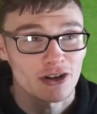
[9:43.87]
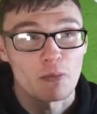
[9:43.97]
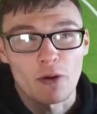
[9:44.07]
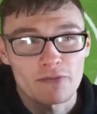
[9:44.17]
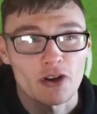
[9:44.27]
They're
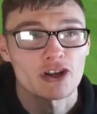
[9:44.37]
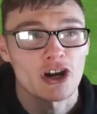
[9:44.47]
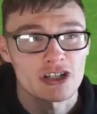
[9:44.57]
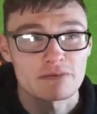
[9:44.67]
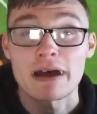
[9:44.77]
more fun
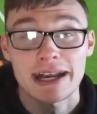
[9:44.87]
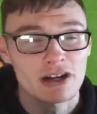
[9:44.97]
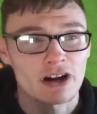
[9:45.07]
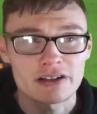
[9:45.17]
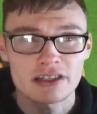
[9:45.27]
cards than meta
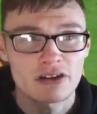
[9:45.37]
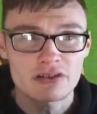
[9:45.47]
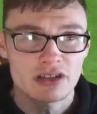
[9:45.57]
cards, though.